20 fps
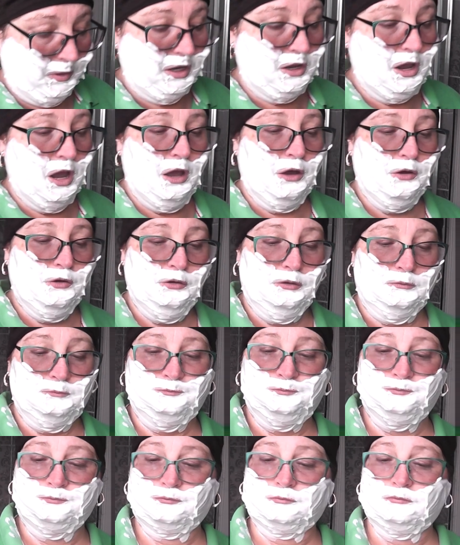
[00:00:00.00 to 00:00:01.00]
we go.
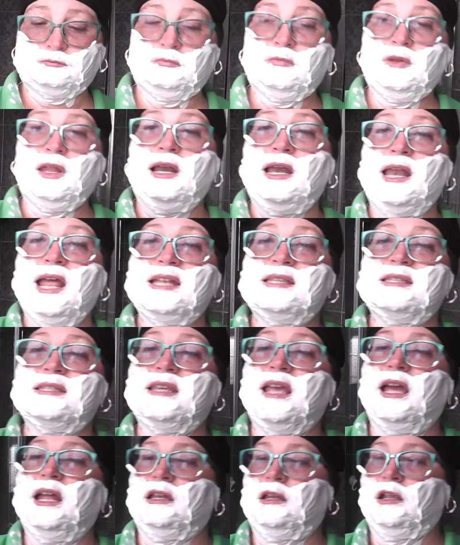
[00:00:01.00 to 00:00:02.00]
Let's
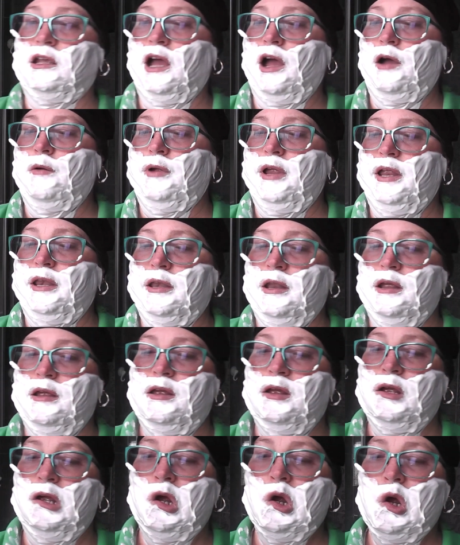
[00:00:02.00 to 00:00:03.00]
get going.
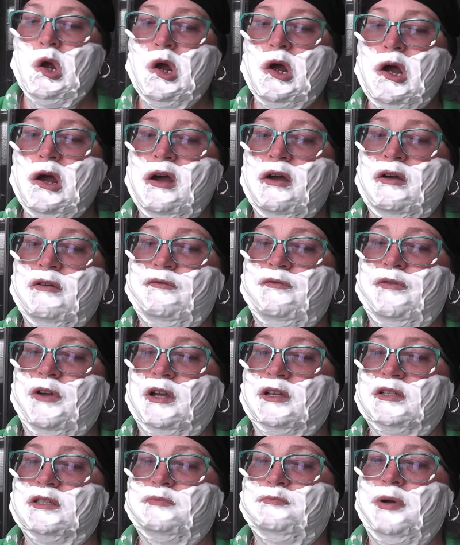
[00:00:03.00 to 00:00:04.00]

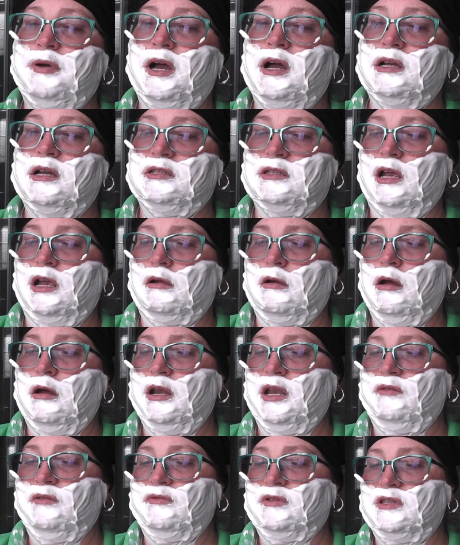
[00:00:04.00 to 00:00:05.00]
First pass, I
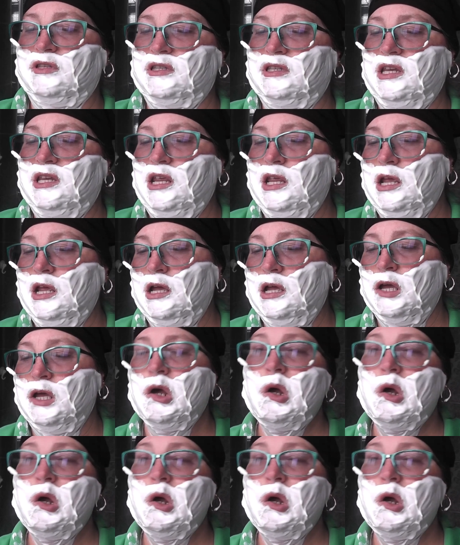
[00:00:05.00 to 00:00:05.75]
can't even see.